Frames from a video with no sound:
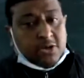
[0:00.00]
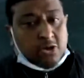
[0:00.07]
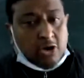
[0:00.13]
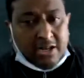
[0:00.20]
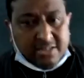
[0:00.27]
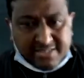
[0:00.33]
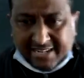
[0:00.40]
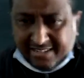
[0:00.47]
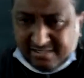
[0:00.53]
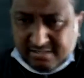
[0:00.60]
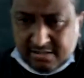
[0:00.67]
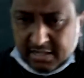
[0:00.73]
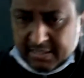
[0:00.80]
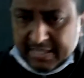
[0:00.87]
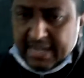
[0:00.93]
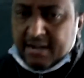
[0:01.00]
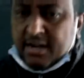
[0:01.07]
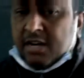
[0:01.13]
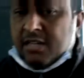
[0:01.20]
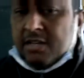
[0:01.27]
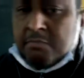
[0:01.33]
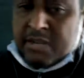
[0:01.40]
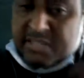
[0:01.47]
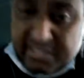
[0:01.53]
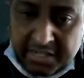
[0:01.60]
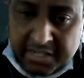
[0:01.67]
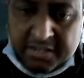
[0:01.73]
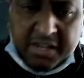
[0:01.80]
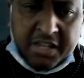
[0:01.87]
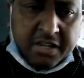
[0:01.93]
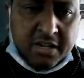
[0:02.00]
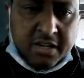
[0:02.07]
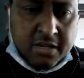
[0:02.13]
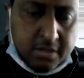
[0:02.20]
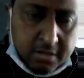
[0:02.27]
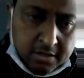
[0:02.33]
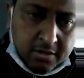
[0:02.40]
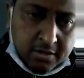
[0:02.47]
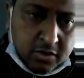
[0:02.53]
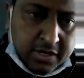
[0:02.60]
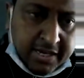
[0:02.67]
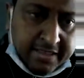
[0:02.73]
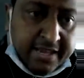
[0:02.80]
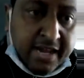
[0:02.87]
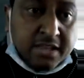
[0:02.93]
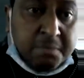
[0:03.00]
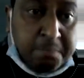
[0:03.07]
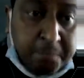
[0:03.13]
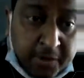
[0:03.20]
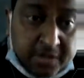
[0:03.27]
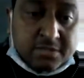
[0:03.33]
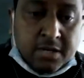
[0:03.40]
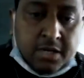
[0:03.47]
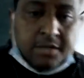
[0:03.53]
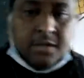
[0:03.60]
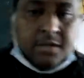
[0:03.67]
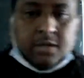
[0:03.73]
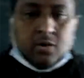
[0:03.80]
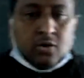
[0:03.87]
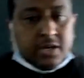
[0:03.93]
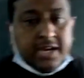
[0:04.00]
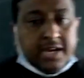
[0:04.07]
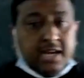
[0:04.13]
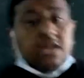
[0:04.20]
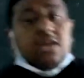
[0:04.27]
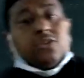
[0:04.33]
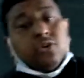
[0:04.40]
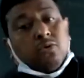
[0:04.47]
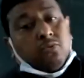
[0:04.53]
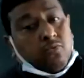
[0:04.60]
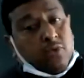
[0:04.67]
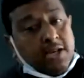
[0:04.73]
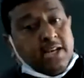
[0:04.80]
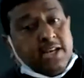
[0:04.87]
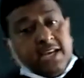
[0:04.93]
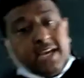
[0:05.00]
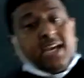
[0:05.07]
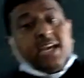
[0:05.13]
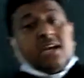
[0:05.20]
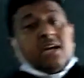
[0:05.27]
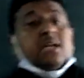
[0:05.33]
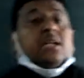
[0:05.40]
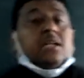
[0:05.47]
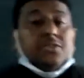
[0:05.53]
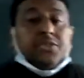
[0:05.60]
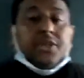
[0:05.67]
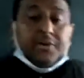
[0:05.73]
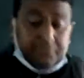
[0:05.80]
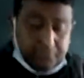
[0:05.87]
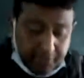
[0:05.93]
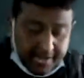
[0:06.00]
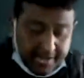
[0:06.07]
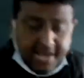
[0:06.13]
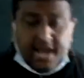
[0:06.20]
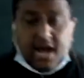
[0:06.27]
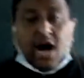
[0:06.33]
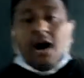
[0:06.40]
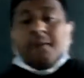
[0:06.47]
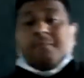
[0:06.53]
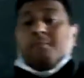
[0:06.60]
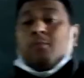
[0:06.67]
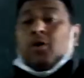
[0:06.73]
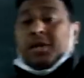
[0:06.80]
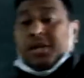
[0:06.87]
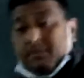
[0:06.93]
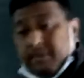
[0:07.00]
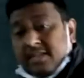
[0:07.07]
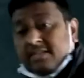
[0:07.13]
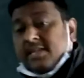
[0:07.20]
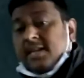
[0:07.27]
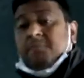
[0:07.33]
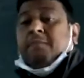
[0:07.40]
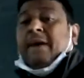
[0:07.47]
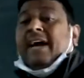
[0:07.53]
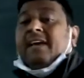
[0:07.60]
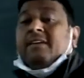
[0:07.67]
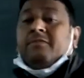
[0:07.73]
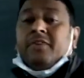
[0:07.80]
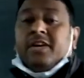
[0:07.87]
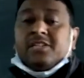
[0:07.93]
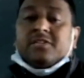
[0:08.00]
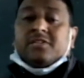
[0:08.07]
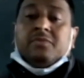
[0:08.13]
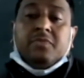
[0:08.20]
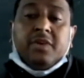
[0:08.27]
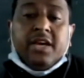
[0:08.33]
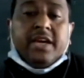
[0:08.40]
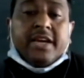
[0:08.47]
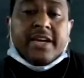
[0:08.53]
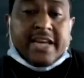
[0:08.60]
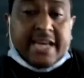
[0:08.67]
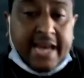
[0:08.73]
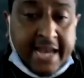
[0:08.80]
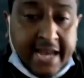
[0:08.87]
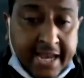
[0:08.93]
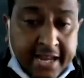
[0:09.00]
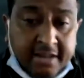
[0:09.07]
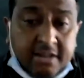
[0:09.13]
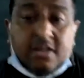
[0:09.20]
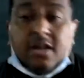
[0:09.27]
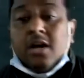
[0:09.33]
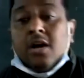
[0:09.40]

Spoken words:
because that is not, they are not the machinery. Okay, they are the person. Okay, so only the way of motivation by which we can